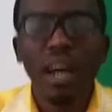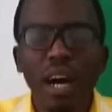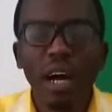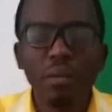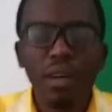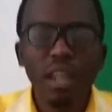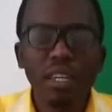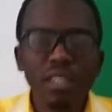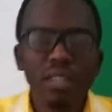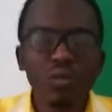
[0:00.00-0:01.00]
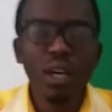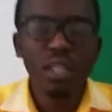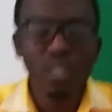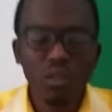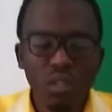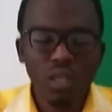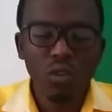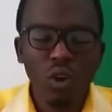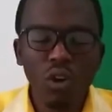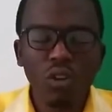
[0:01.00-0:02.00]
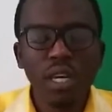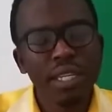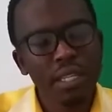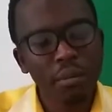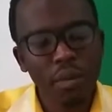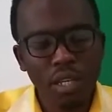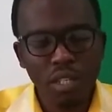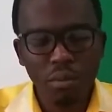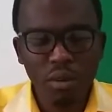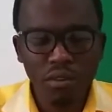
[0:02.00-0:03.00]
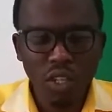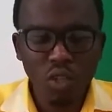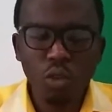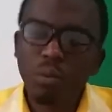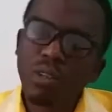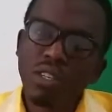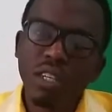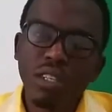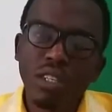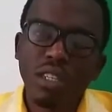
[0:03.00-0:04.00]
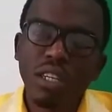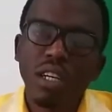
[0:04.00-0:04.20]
I am currently working on the goal establish professional presence,